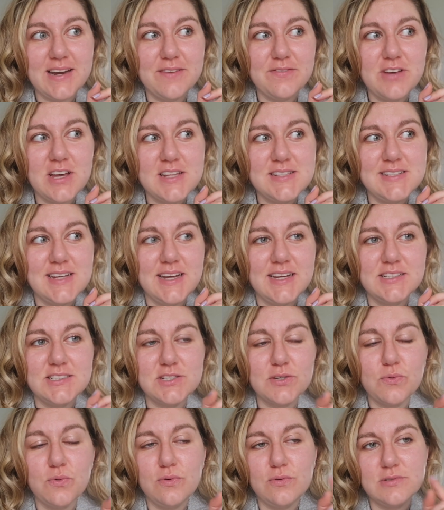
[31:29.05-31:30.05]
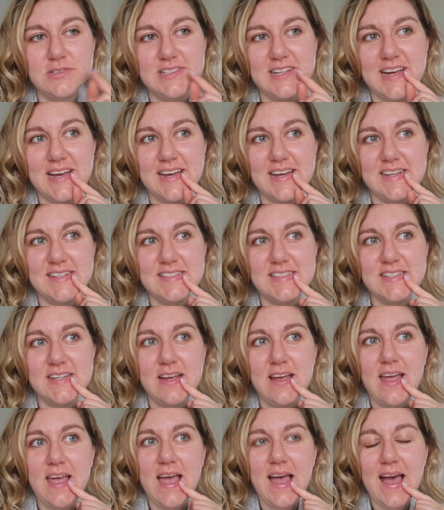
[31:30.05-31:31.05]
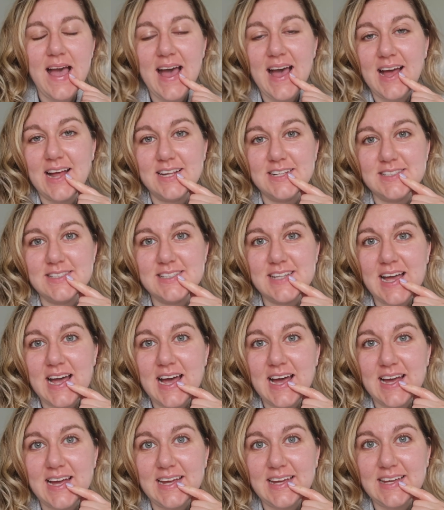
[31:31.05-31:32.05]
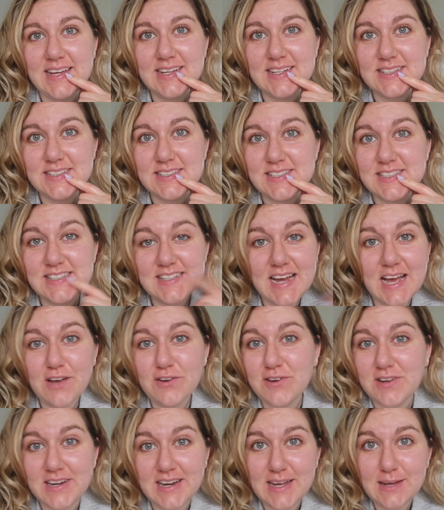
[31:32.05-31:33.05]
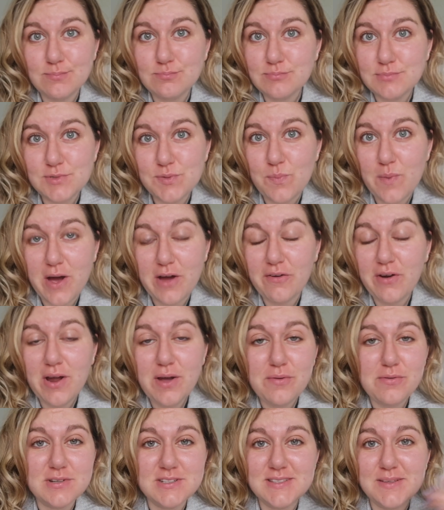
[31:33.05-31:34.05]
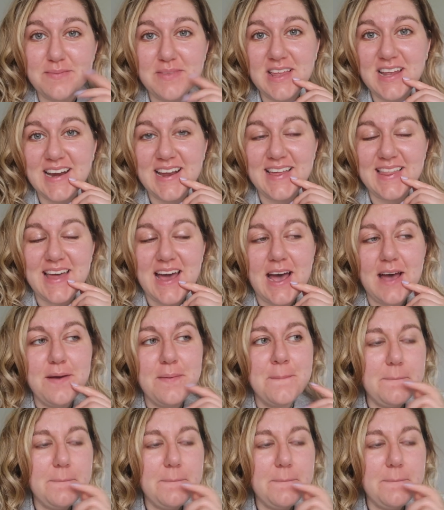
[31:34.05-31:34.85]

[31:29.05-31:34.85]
I've cut it into quarters and I'll snack on it tomorrow or something like that.